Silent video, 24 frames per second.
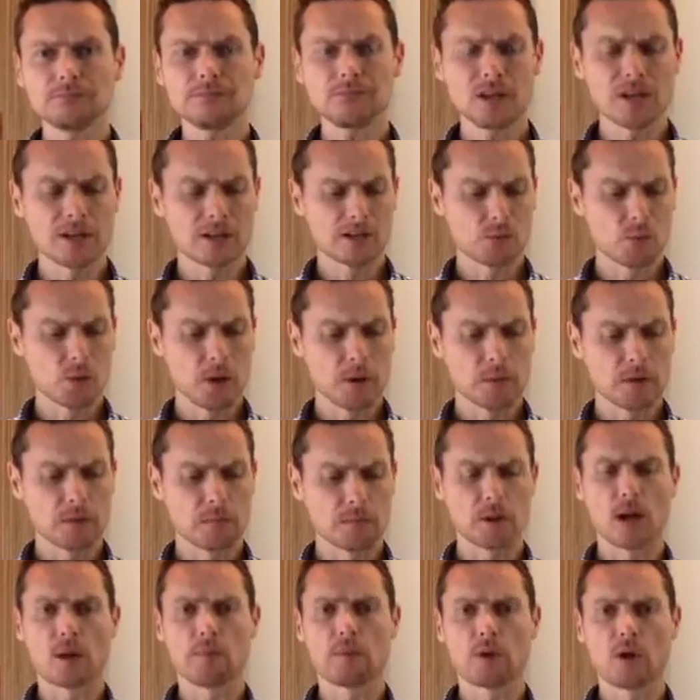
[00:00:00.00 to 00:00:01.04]
And it's where we
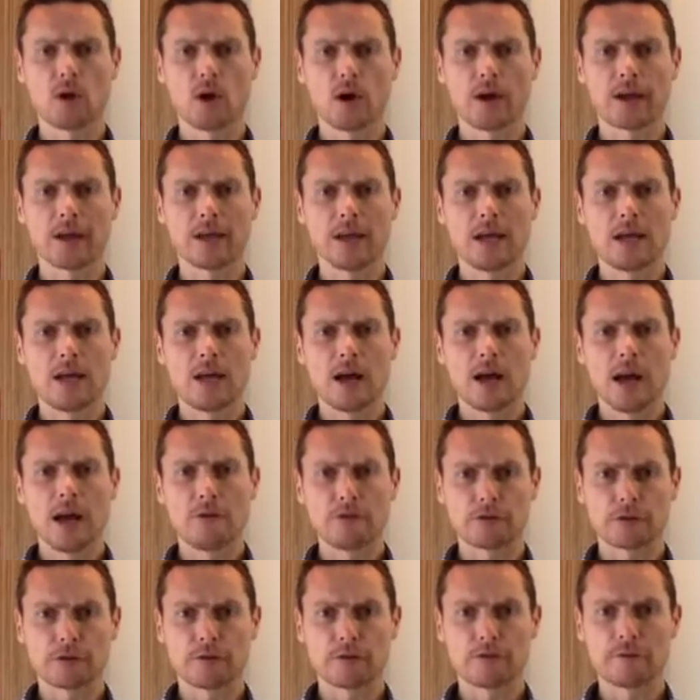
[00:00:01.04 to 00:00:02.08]
apply a
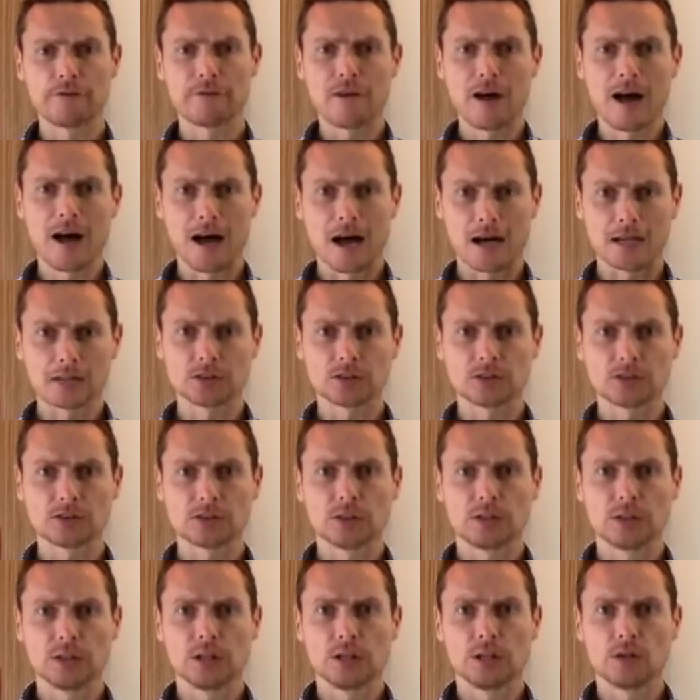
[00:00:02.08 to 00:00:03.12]
very fast
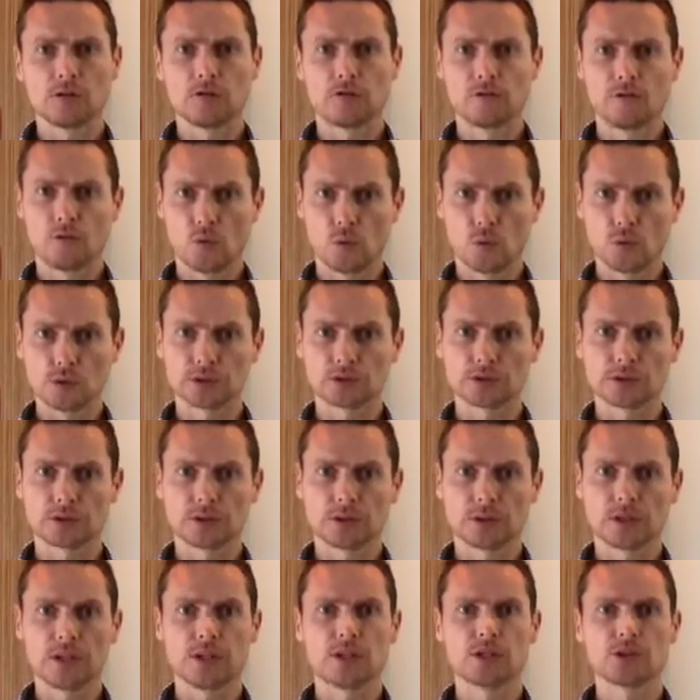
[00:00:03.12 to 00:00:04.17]
force
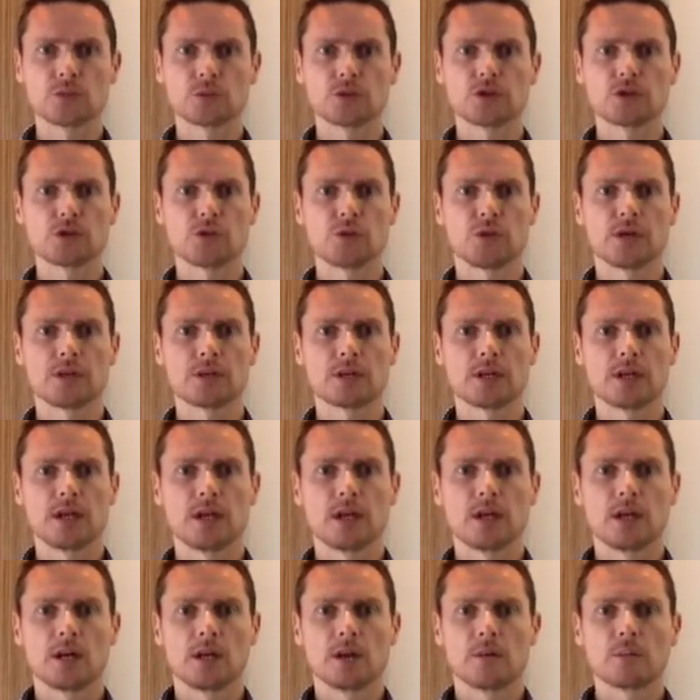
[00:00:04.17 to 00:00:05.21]
into a joint,
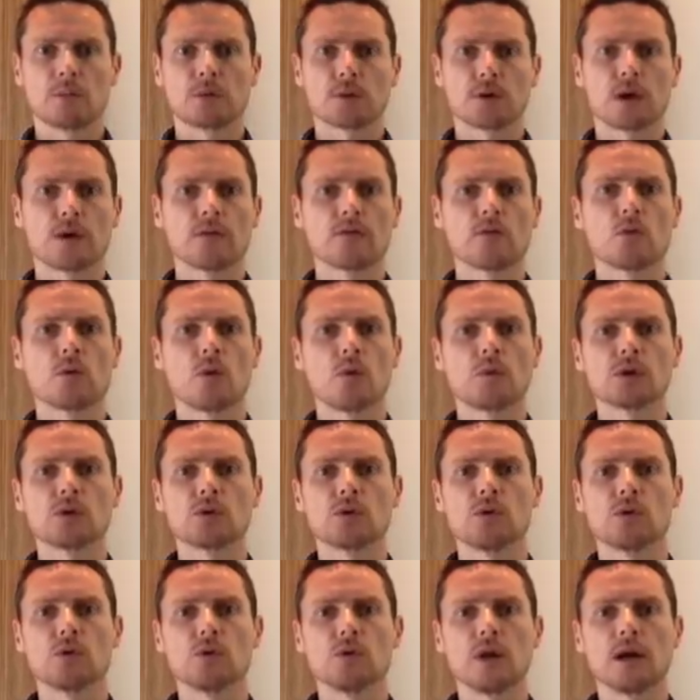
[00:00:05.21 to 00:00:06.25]
but over what we
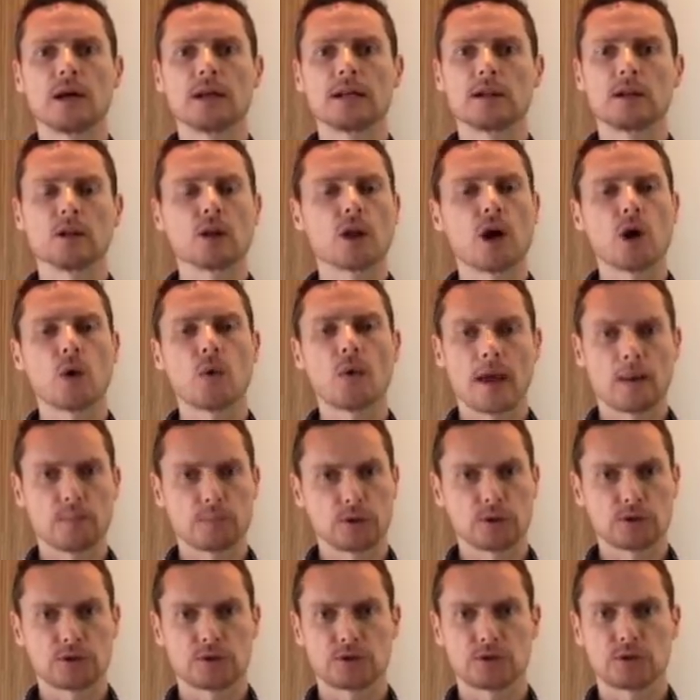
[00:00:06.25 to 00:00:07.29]
call a low
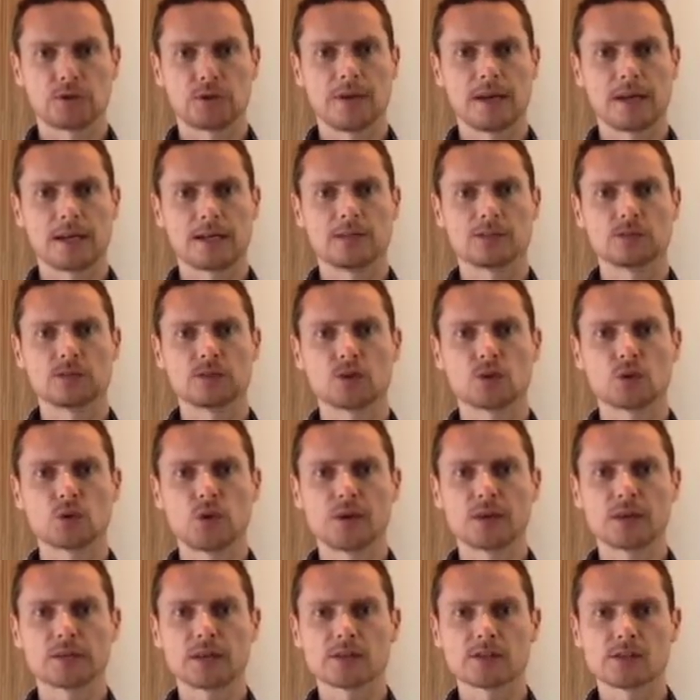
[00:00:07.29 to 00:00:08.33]
amplitude. That is, the
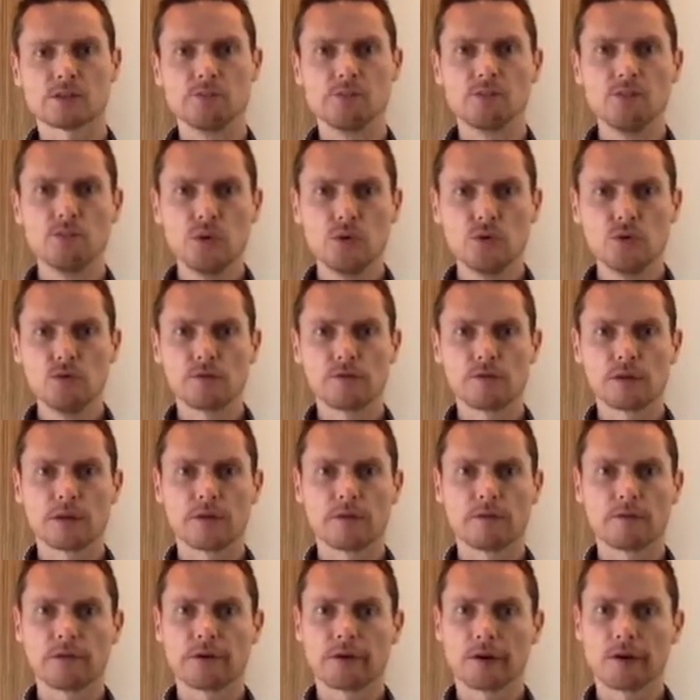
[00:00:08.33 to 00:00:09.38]
joint doesn't move
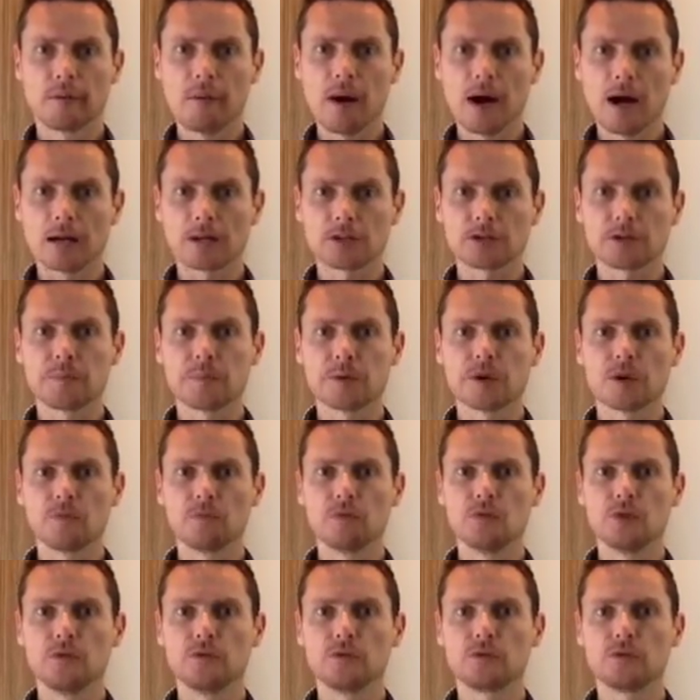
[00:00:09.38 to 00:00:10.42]
very much, but it moves